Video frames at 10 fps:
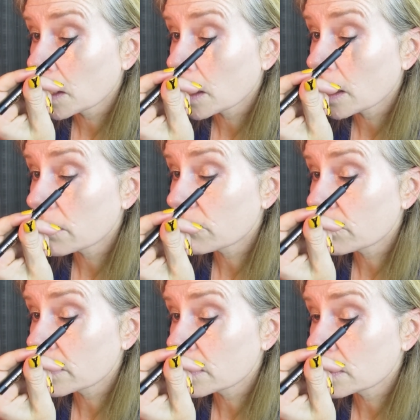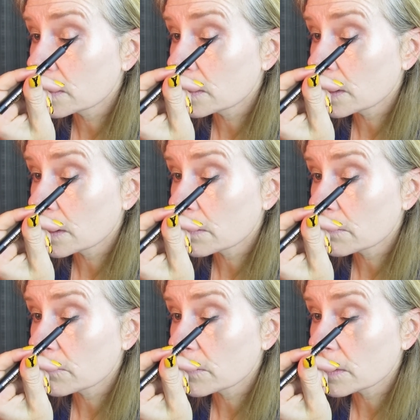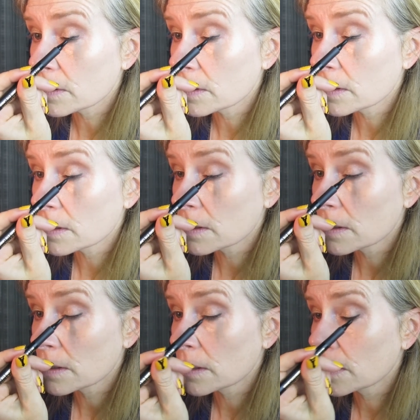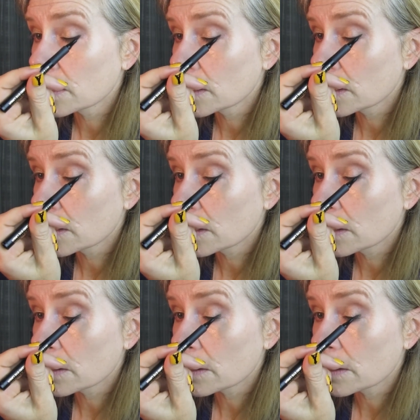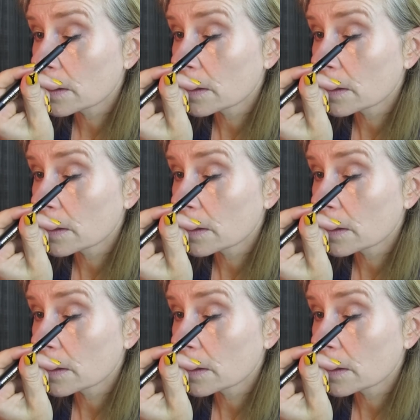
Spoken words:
kind of fill it in down, fill it in here.